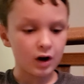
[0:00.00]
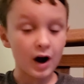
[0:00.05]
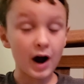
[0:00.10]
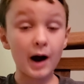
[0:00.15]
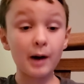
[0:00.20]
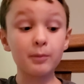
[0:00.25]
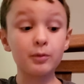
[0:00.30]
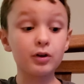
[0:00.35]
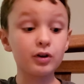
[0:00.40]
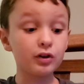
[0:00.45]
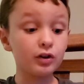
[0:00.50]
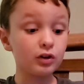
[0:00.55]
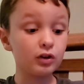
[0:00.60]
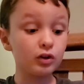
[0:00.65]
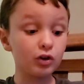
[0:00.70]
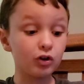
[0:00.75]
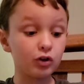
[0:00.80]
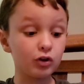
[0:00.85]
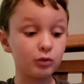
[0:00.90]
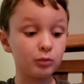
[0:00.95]
I'm gonna
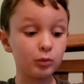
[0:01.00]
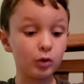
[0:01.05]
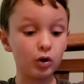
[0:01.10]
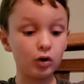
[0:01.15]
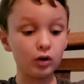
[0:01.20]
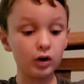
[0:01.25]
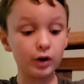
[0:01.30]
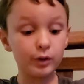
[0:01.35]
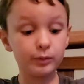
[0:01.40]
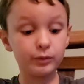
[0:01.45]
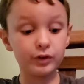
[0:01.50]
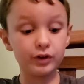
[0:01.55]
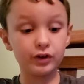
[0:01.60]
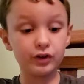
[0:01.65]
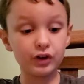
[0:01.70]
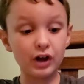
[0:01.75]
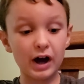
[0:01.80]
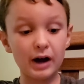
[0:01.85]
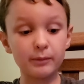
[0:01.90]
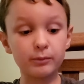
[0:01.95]
learn more on this.
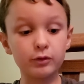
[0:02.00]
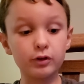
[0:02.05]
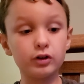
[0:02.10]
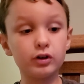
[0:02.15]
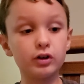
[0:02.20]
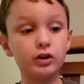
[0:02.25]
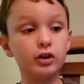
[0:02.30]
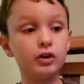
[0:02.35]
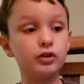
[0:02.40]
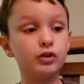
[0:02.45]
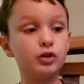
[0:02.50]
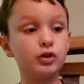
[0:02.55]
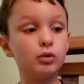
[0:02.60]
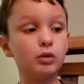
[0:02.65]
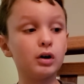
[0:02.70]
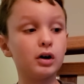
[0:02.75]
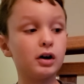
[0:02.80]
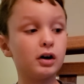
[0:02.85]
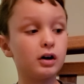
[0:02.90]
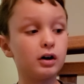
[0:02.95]
I'm gonna do
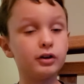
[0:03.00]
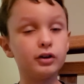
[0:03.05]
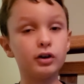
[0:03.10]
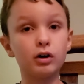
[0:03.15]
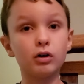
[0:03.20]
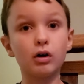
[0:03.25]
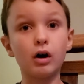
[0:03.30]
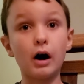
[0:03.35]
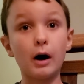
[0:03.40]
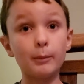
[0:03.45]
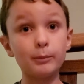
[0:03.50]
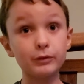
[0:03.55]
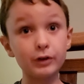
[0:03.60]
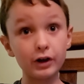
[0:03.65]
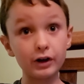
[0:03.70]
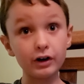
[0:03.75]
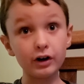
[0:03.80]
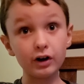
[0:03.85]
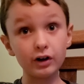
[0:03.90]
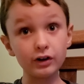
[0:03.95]
uh, another
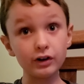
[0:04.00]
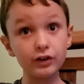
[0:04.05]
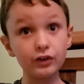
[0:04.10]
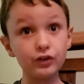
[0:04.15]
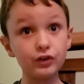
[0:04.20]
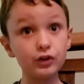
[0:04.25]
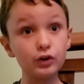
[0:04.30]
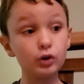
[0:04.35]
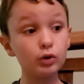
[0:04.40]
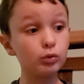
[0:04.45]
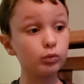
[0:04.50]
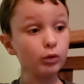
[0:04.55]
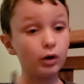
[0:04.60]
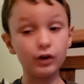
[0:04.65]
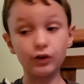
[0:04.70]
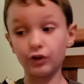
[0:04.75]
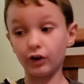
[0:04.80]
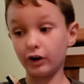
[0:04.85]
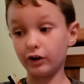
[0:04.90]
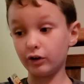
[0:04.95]
update on this soon
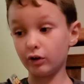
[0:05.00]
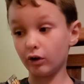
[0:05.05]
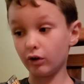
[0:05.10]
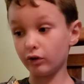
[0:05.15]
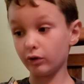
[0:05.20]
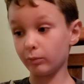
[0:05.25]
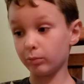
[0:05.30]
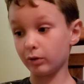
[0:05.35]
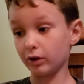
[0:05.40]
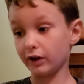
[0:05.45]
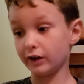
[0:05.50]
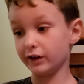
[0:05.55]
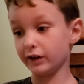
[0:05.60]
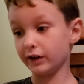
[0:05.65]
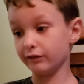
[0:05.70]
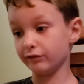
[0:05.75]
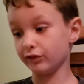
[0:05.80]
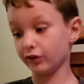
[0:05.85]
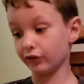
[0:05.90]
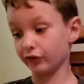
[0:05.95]
once I know how to play and
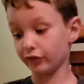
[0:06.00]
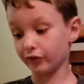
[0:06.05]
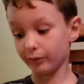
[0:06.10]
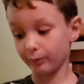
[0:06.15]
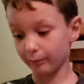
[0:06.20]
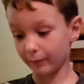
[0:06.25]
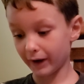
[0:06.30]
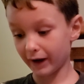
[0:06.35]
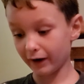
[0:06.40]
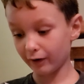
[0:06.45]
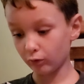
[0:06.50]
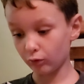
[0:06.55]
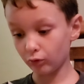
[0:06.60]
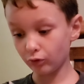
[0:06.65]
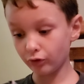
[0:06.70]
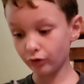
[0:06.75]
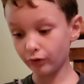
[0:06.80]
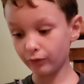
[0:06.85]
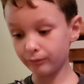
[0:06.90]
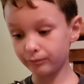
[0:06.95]
I've done some
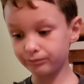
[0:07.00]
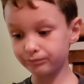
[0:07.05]
battles.